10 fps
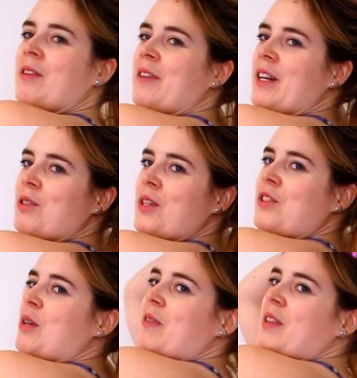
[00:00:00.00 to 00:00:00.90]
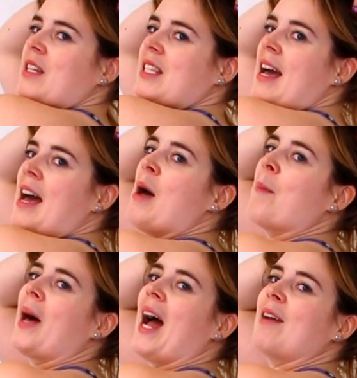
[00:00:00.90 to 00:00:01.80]
if I go to the gym with this,
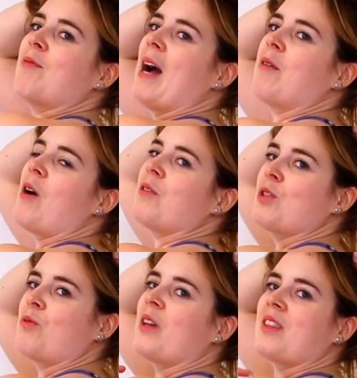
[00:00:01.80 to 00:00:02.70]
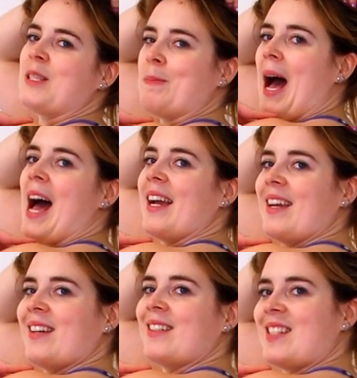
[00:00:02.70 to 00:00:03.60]
but I also want this
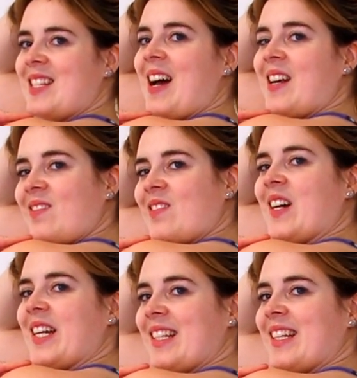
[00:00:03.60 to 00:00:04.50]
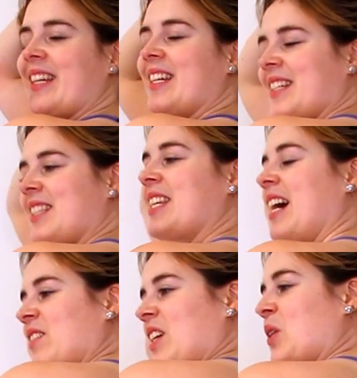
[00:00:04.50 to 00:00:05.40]
back design, right? Like, it's
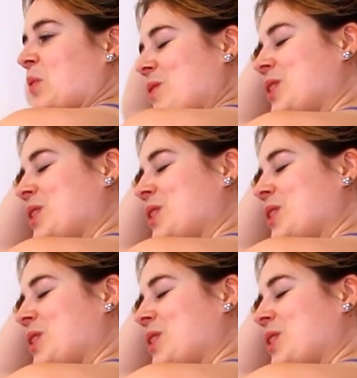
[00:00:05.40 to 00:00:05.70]
kind of cute.